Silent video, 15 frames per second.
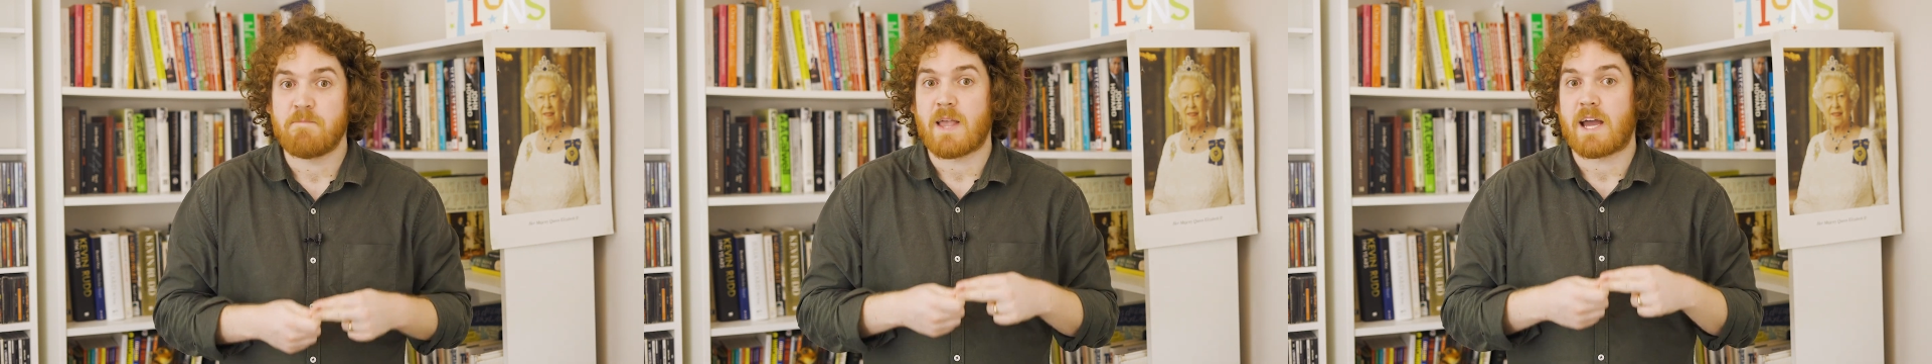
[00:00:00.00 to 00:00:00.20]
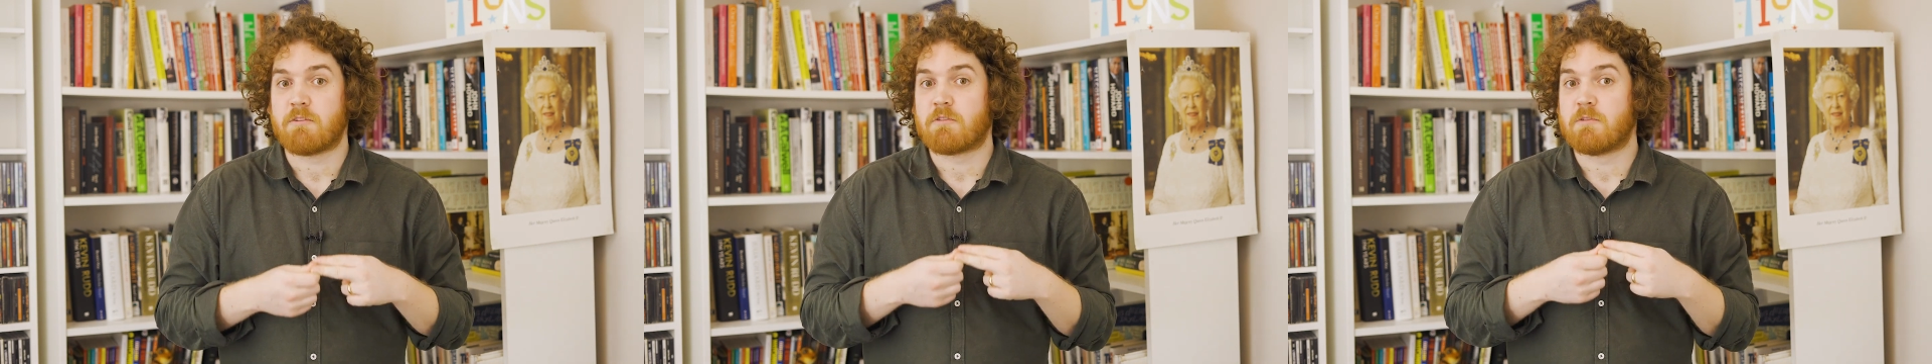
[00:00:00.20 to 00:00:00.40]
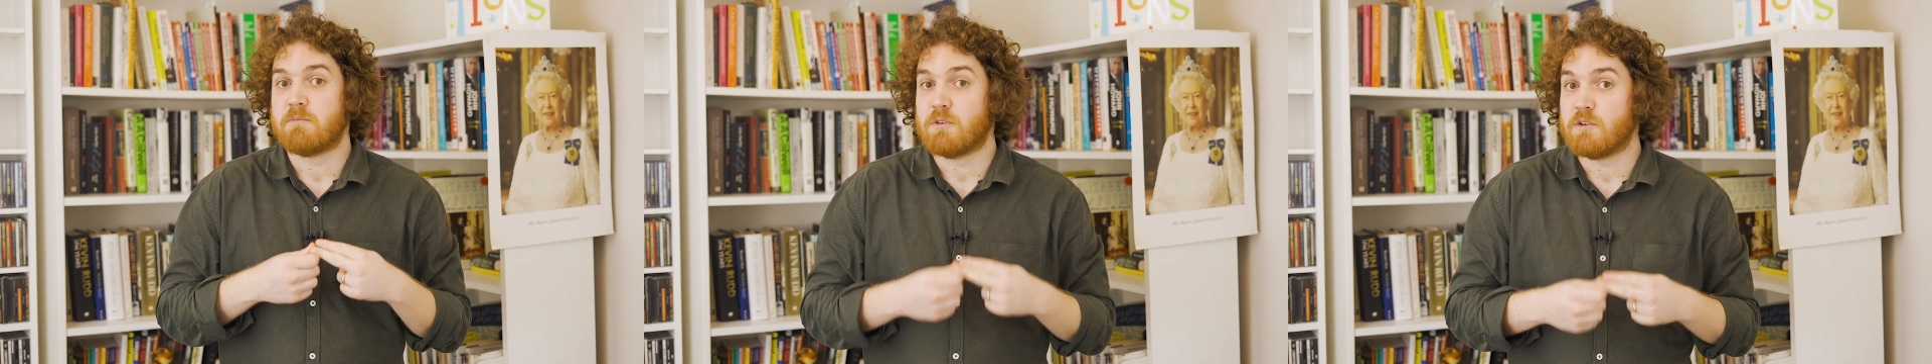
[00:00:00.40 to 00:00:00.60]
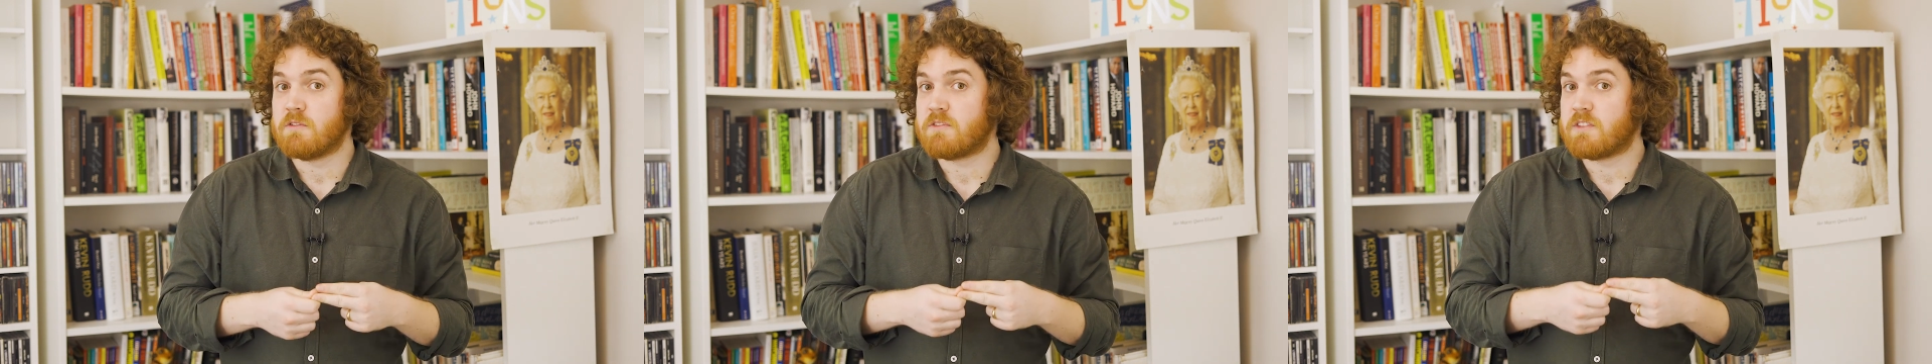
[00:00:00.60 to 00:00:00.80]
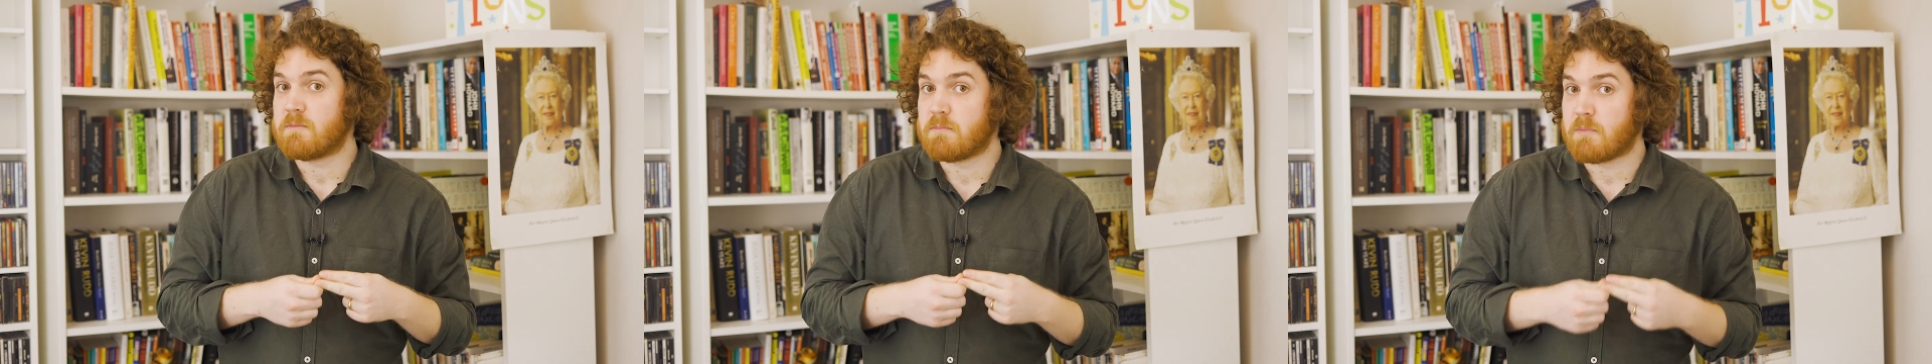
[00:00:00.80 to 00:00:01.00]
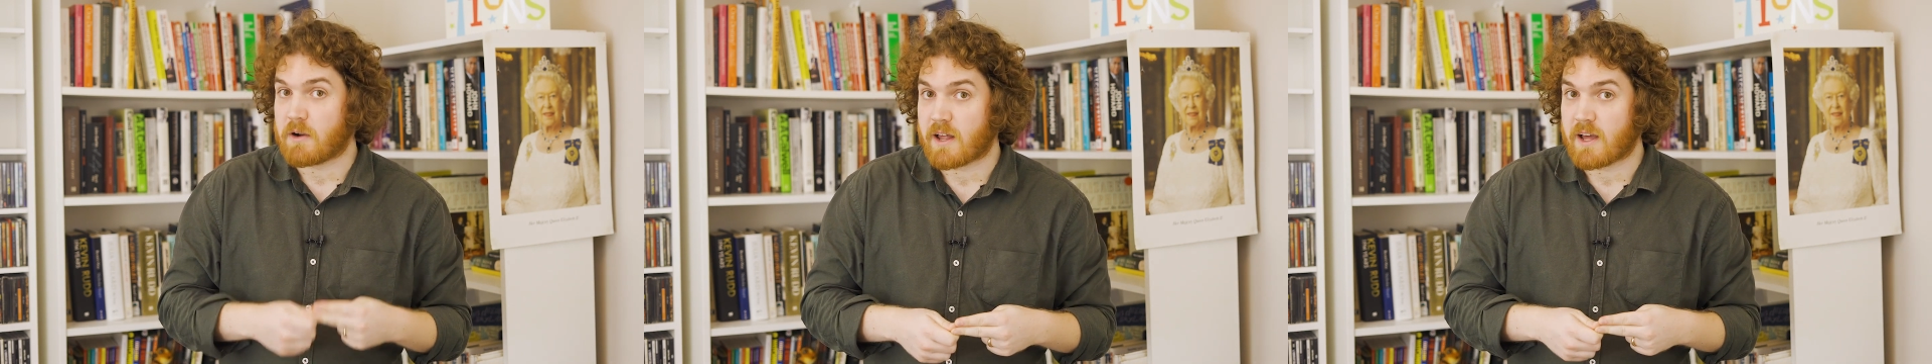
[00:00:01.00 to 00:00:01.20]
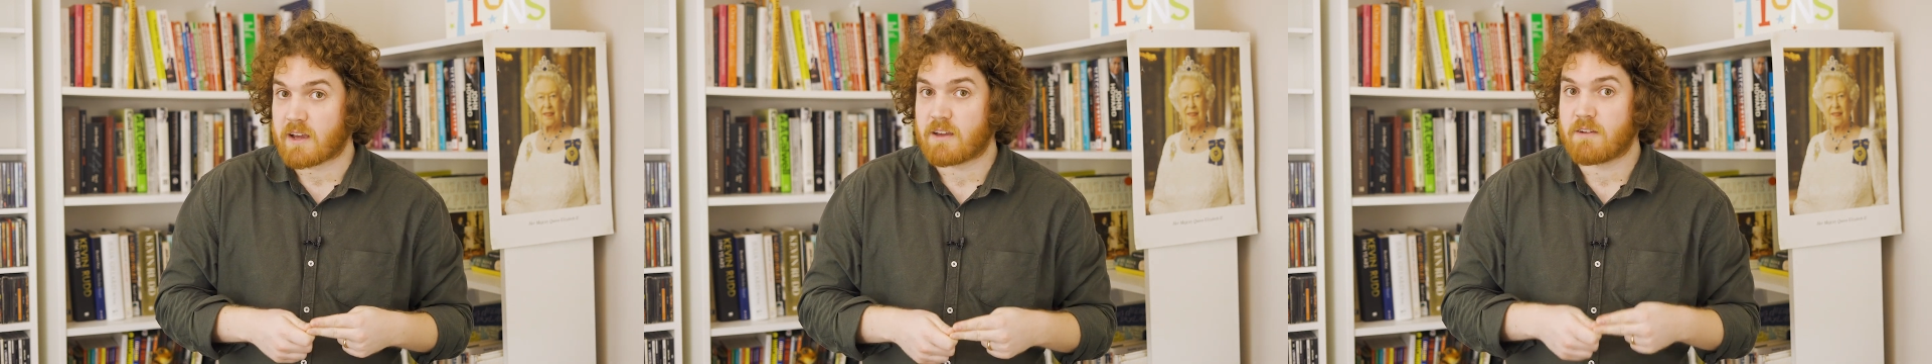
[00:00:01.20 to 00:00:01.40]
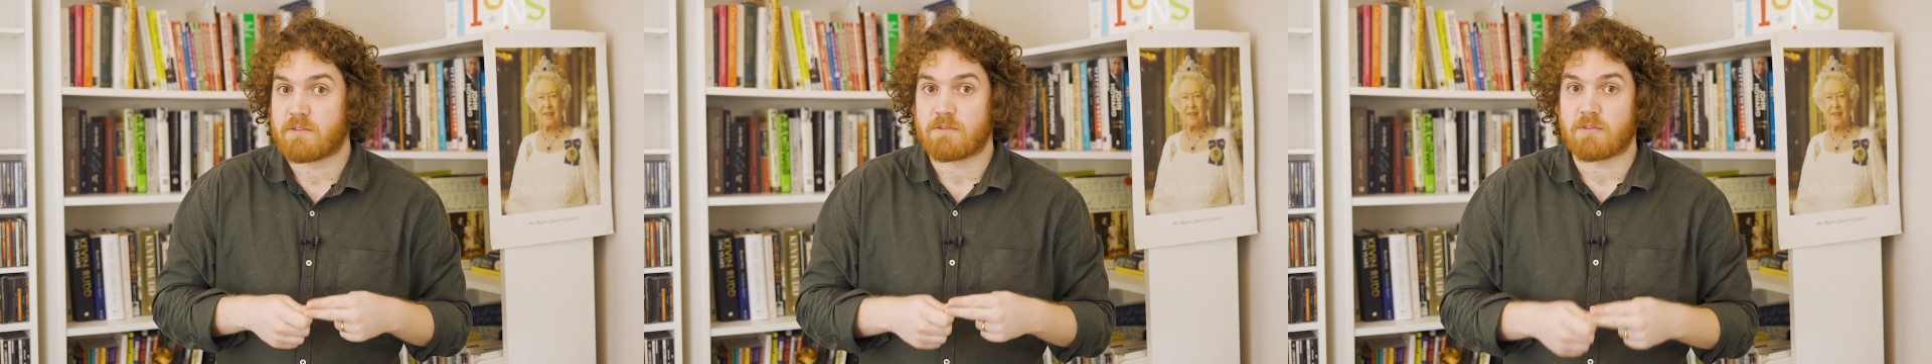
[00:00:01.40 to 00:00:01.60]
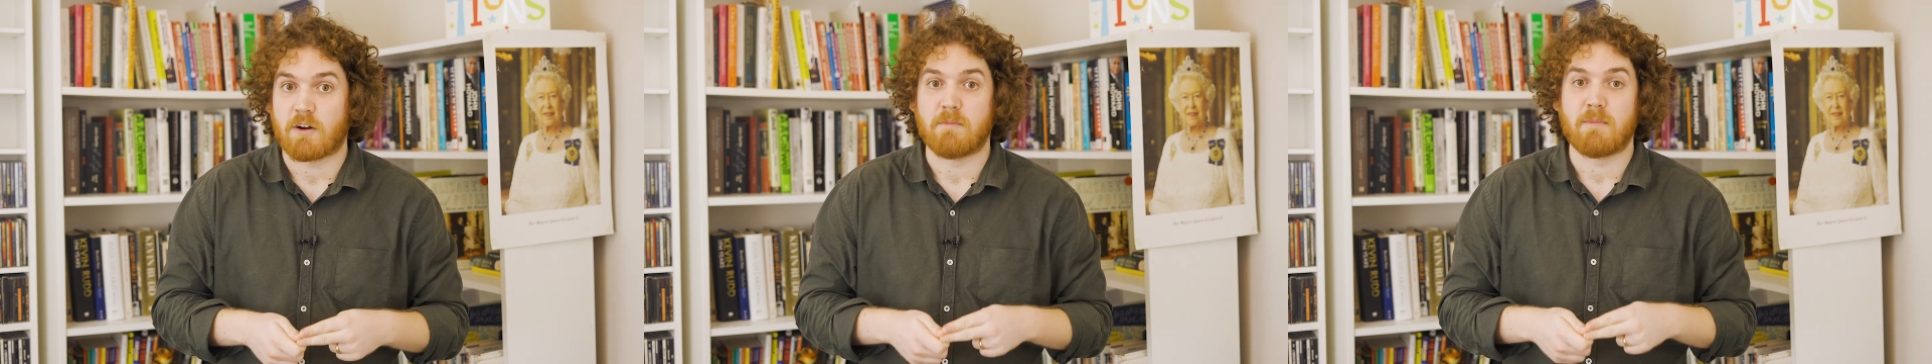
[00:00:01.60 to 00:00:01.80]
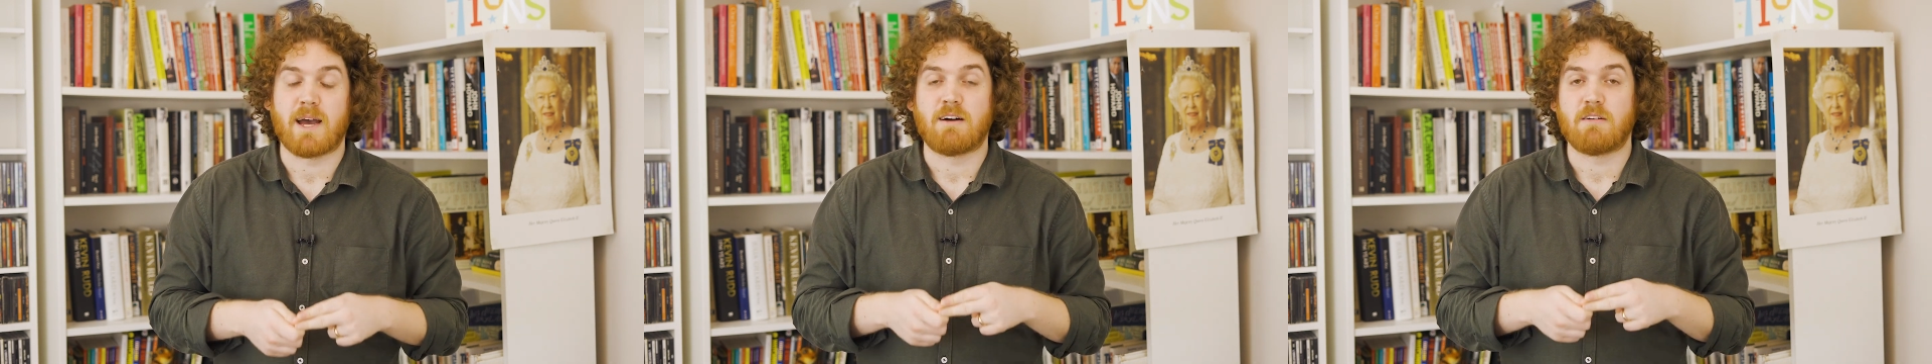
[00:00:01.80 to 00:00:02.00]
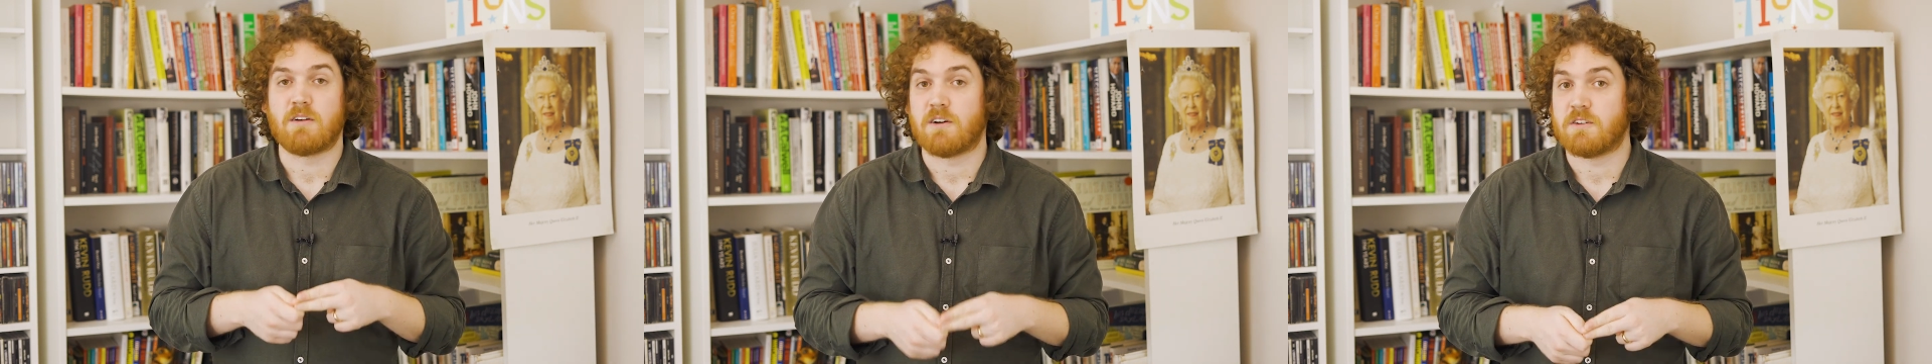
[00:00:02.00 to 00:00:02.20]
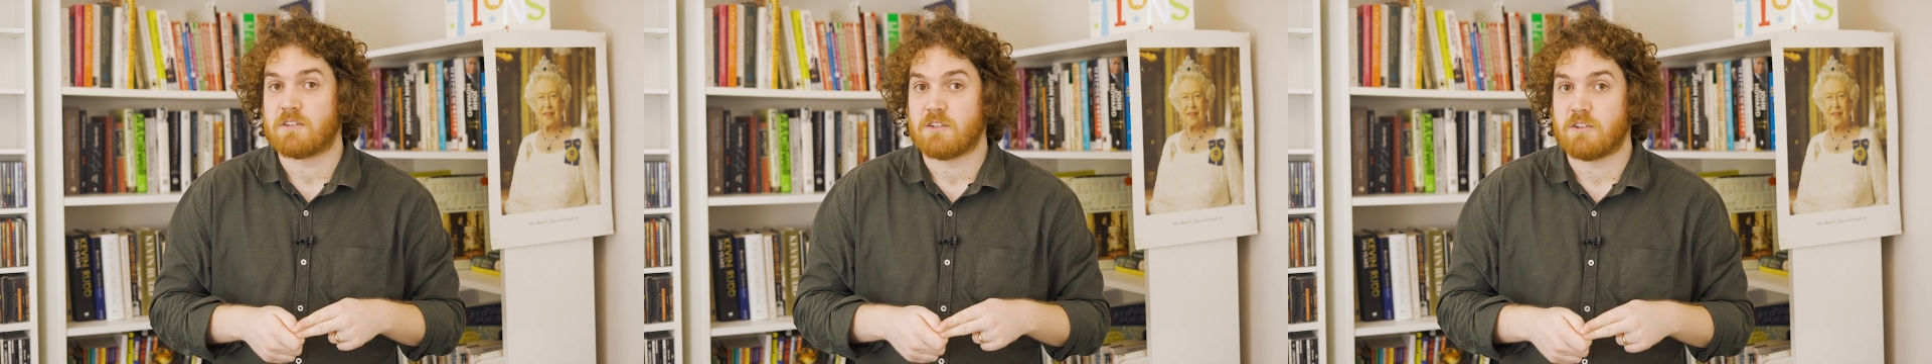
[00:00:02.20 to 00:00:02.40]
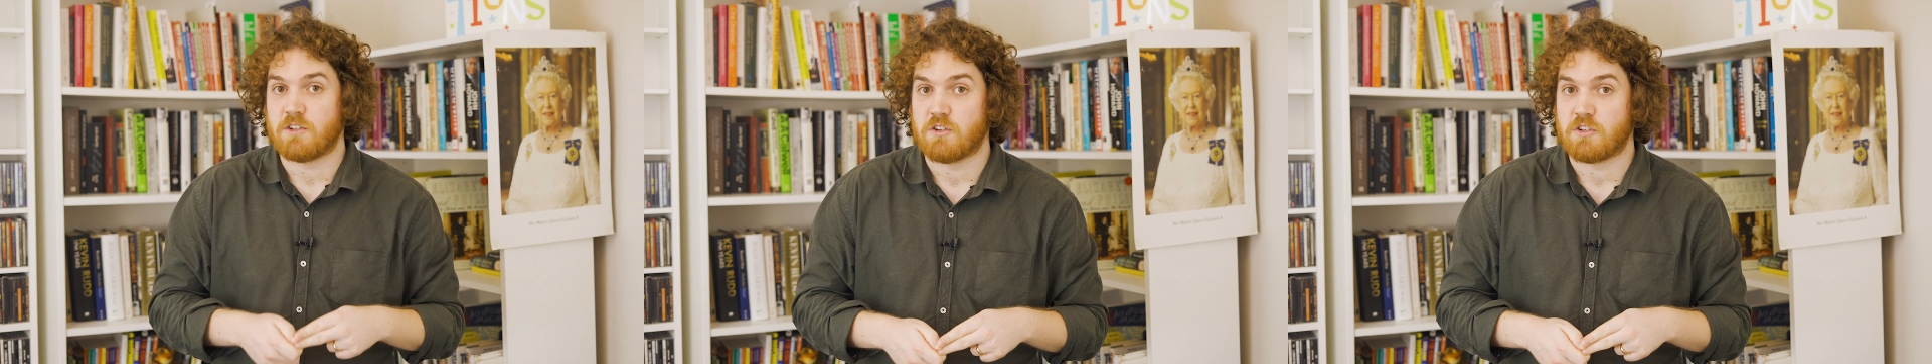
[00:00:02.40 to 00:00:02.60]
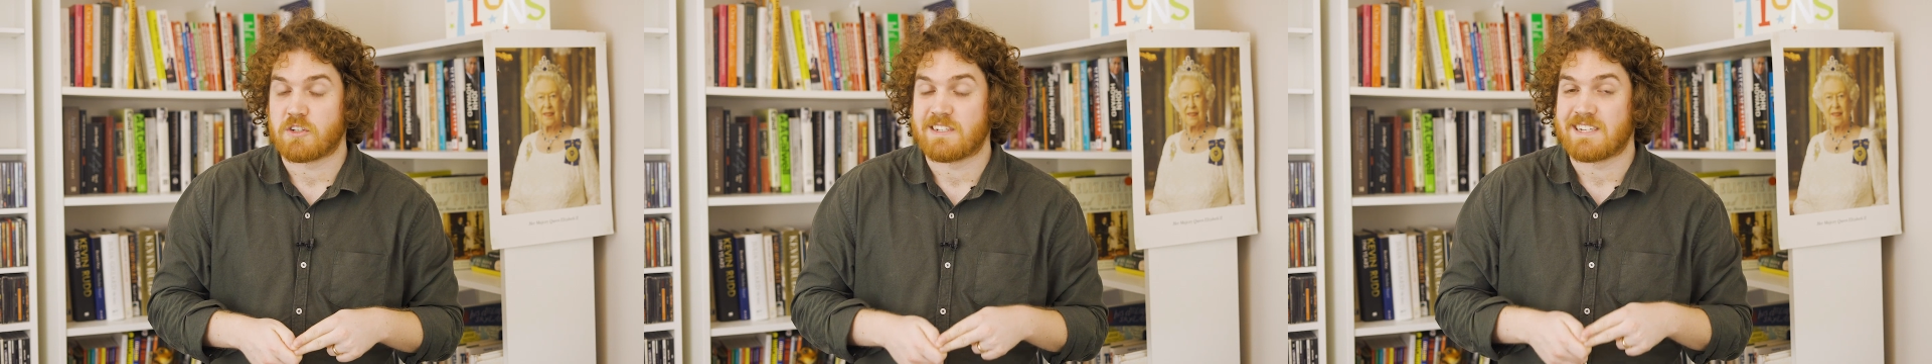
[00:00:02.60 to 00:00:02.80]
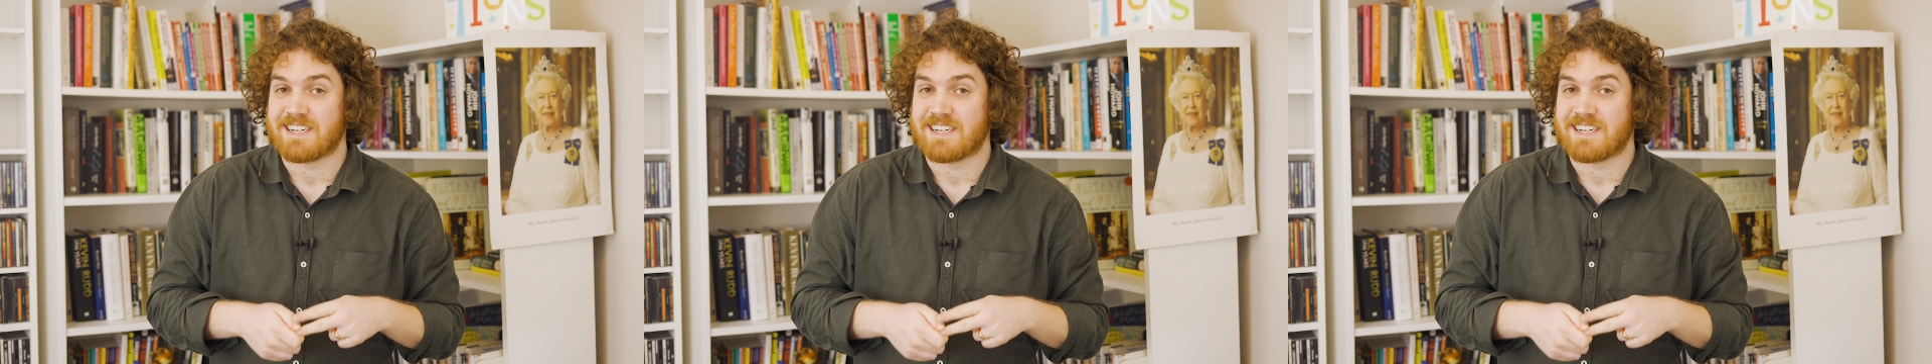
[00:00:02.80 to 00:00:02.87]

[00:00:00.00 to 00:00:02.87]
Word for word: and remove the monarch from our constitution